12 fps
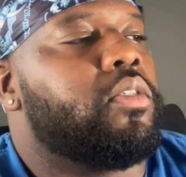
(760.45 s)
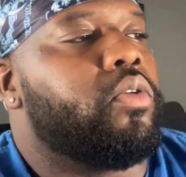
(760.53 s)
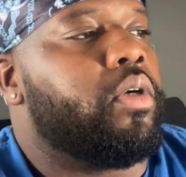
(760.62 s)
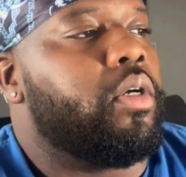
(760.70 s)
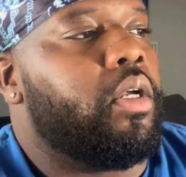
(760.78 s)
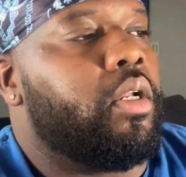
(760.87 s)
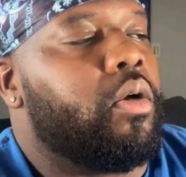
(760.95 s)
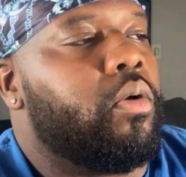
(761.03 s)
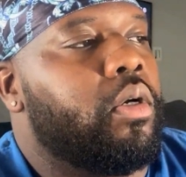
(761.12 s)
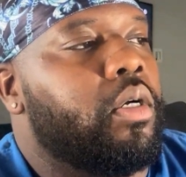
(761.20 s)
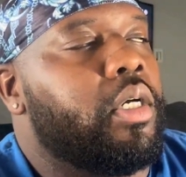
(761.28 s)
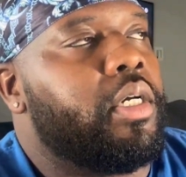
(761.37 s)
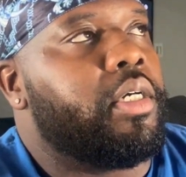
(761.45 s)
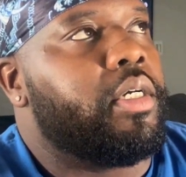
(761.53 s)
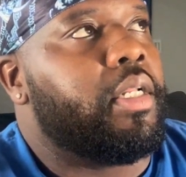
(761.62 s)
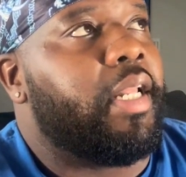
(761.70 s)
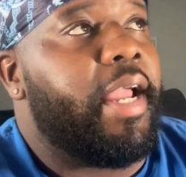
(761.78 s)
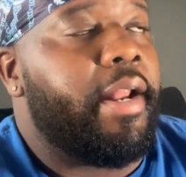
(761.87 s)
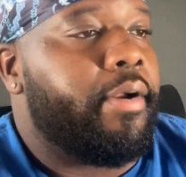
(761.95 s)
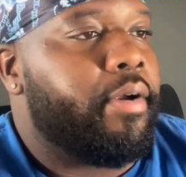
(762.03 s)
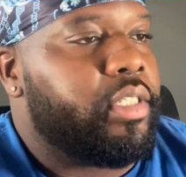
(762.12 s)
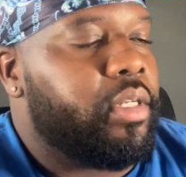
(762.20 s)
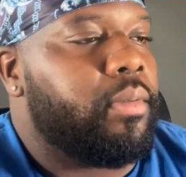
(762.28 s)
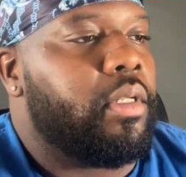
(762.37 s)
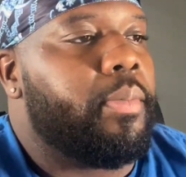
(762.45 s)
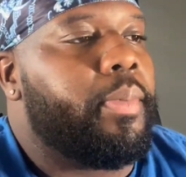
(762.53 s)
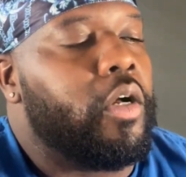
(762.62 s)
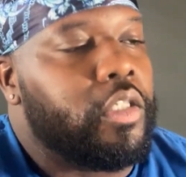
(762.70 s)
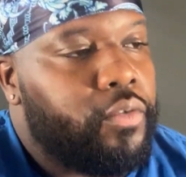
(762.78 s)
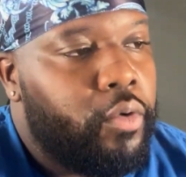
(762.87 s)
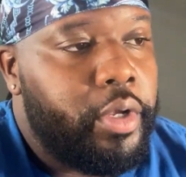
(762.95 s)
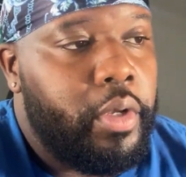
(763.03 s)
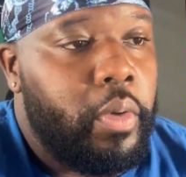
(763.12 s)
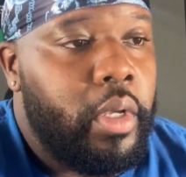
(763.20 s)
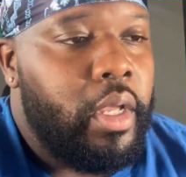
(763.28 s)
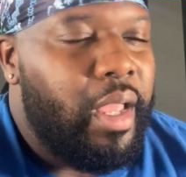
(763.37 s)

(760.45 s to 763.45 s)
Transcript: or later or something to post for you.